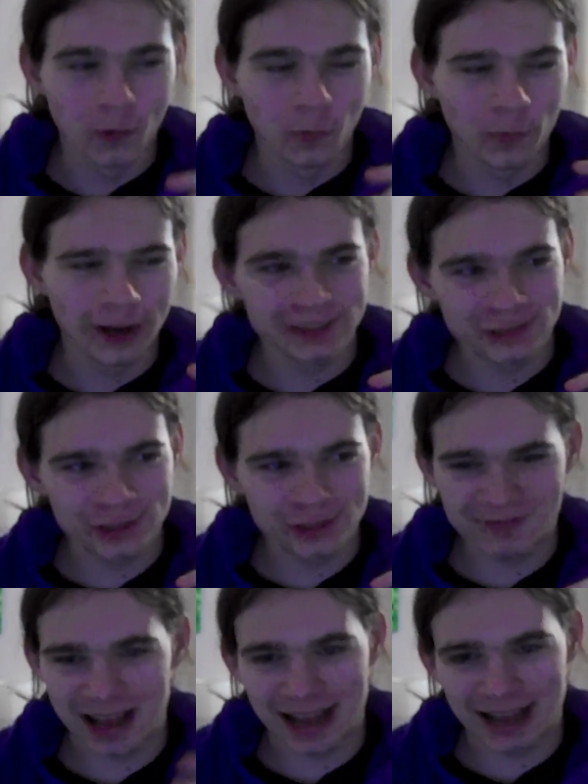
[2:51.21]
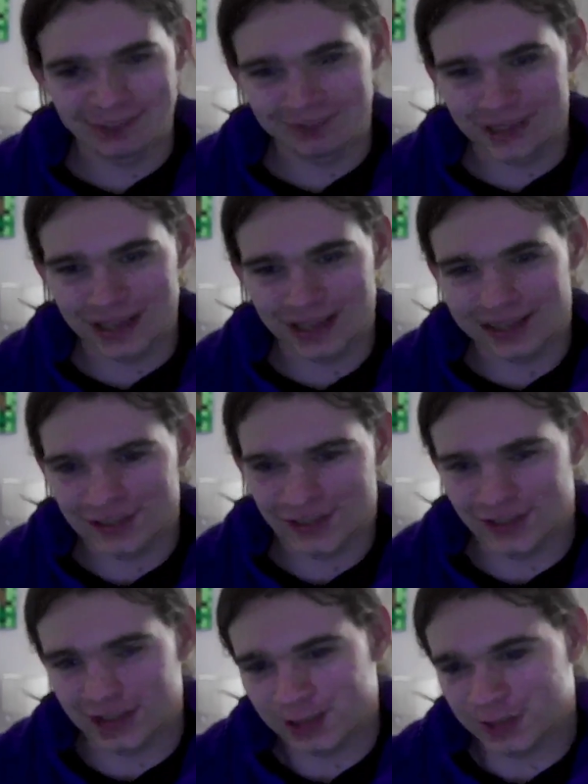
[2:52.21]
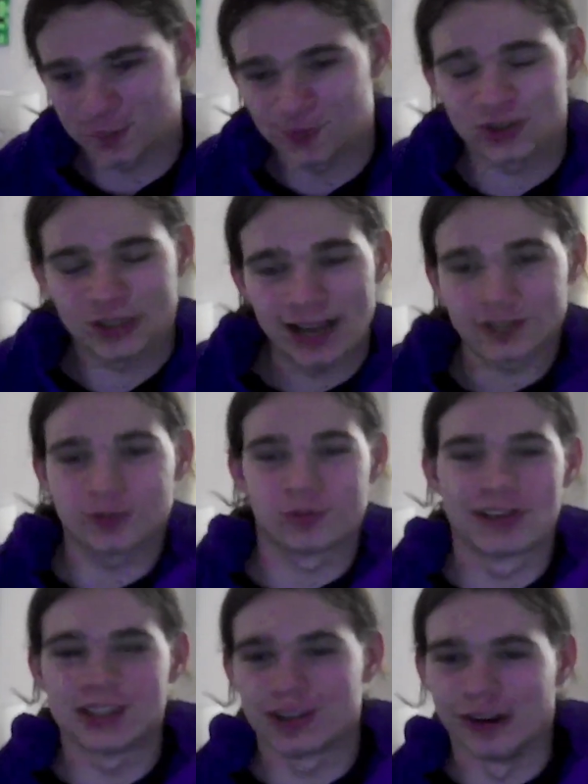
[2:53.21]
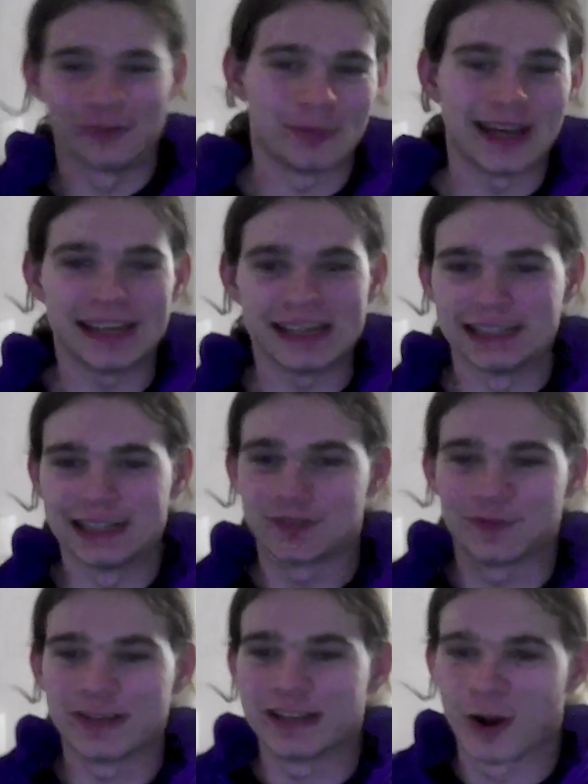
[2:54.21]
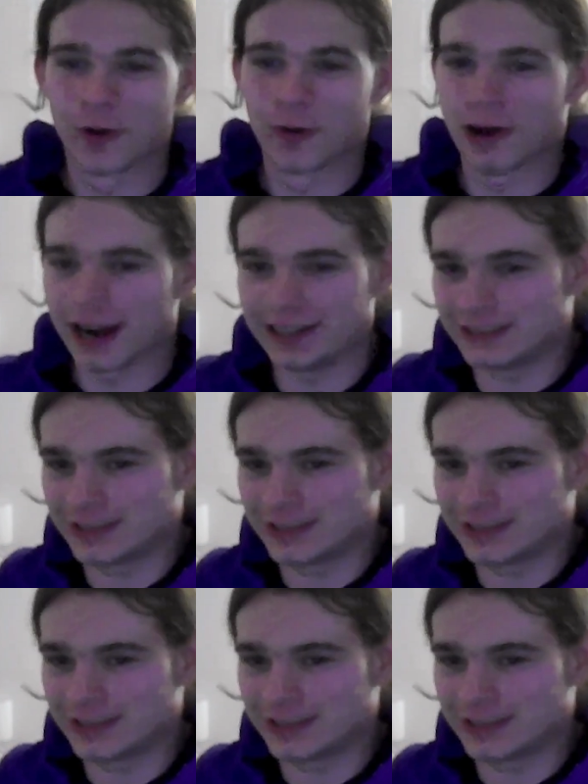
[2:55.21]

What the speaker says: which, it's the precise reason I'm making this video, right?